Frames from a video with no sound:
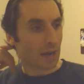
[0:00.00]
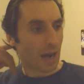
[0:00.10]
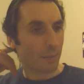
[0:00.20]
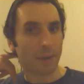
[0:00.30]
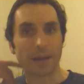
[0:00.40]

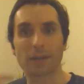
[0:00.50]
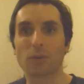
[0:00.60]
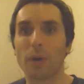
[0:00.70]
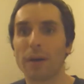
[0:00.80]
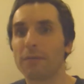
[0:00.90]
I'm thinking it's
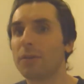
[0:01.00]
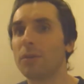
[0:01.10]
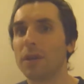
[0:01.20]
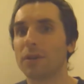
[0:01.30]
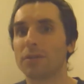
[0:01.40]
quite a few
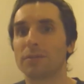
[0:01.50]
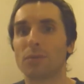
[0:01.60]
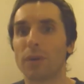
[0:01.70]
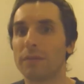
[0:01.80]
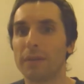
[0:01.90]
years,
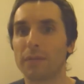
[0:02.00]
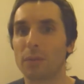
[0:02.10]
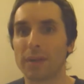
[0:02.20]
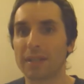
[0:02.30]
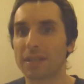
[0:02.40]
25,
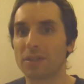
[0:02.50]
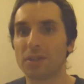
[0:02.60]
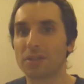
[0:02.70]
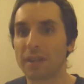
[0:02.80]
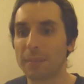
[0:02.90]
26
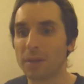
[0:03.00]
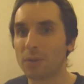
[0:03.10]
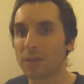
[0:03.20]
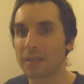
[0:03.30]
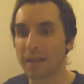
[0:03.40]
years they've been
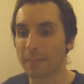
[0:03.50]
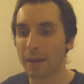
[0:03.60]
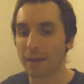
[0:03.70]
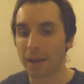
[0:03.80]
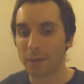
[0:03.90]
doing the St.
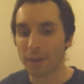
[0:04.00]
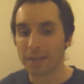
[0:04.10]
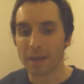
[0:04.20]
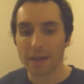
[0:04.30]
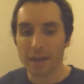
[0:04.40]
Malachi race.